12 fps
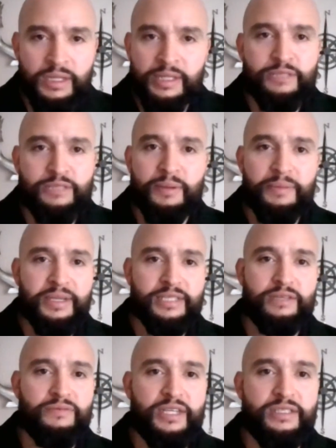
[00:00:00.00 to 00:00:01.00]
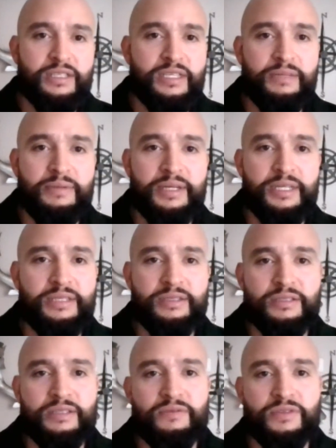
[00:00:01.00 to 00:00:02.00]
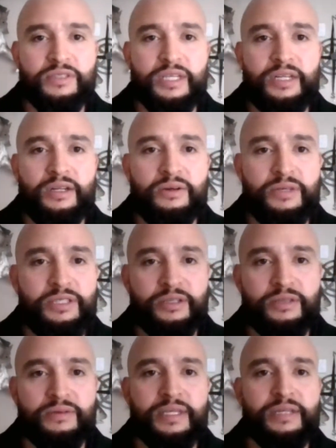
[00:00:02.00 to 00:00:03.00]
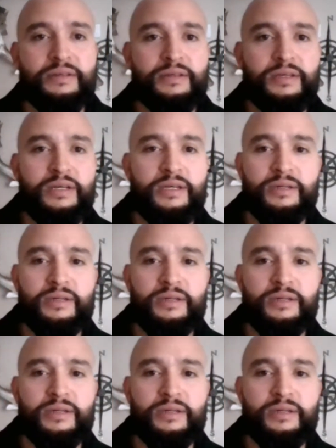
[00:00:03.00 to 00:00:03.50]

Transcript: That's my biggest advice to anybody, is just never say no in your career.